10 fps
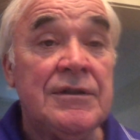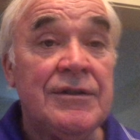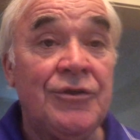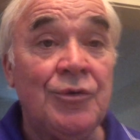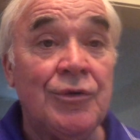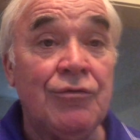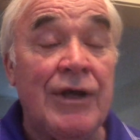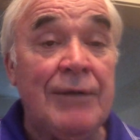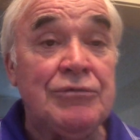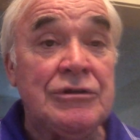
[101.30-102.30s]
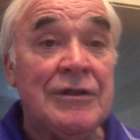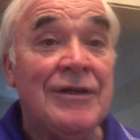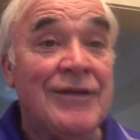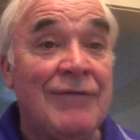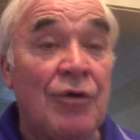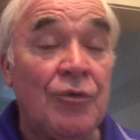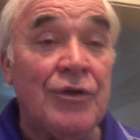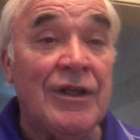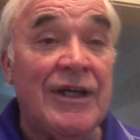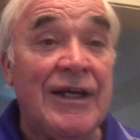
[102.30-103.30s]
they're doing grapes, they've owned
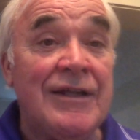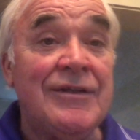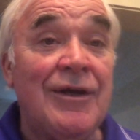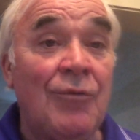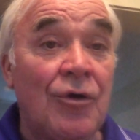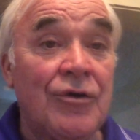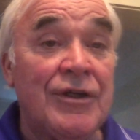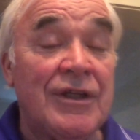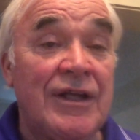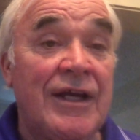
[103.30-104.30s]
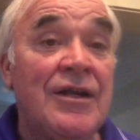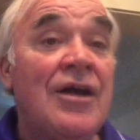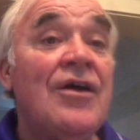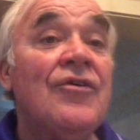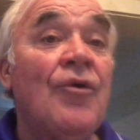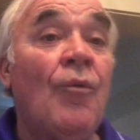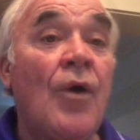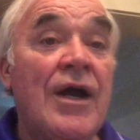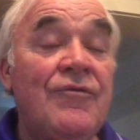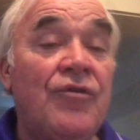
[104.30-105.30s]
their land, they're working their land. The
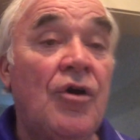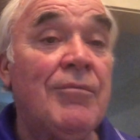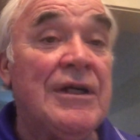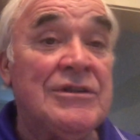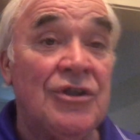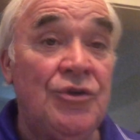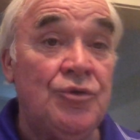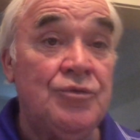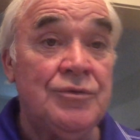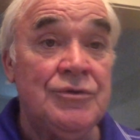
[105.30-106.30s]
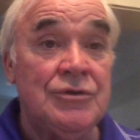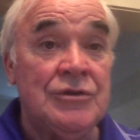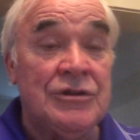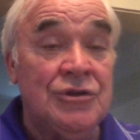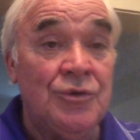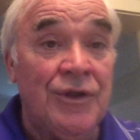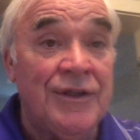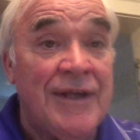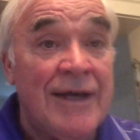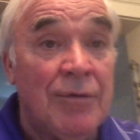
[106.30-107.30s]
wine farmer is new to the
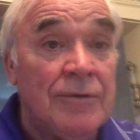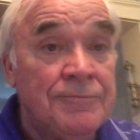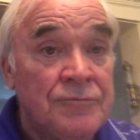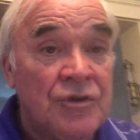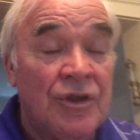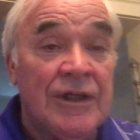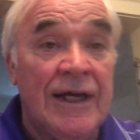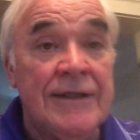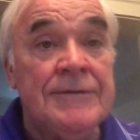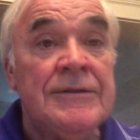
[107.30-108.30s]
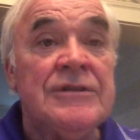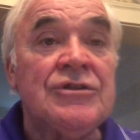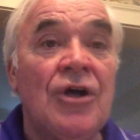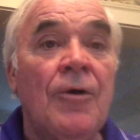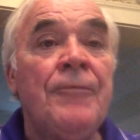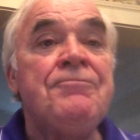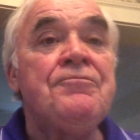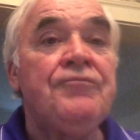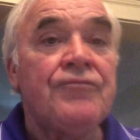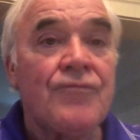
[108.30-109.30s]
table. Okay, so
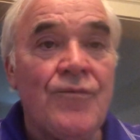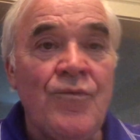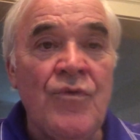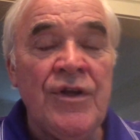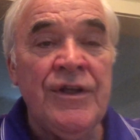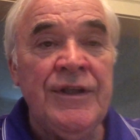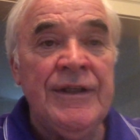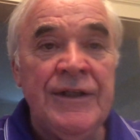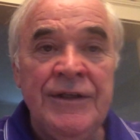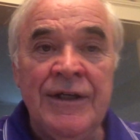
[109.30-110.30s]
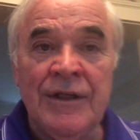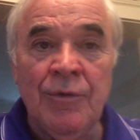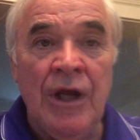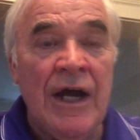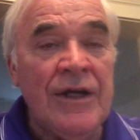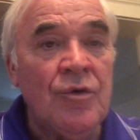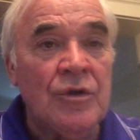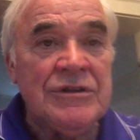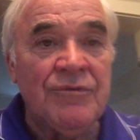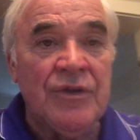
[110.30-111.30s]
you're dealing with high
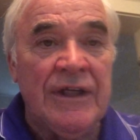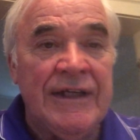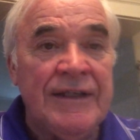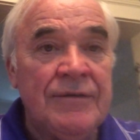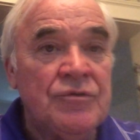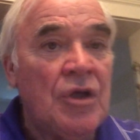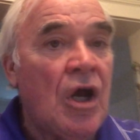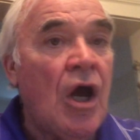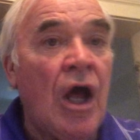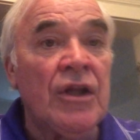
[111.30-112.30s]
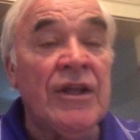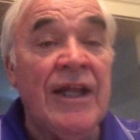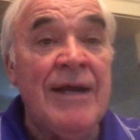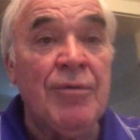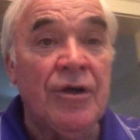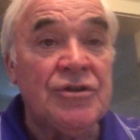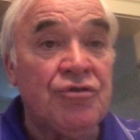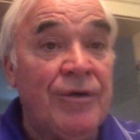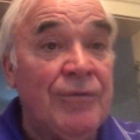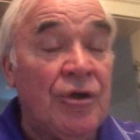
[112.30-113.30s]
cost of land, labor
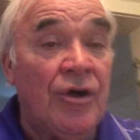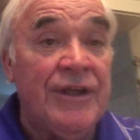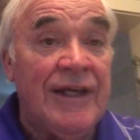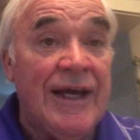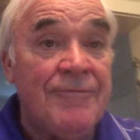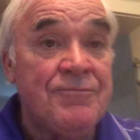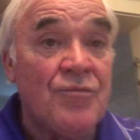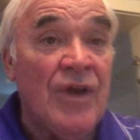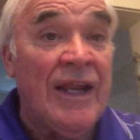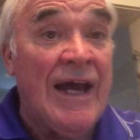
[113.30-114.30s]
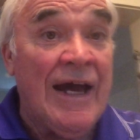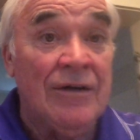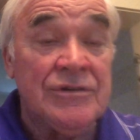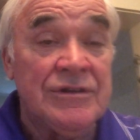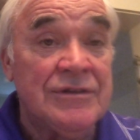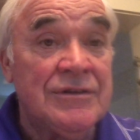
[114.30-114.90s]
extremely hard to get, and house.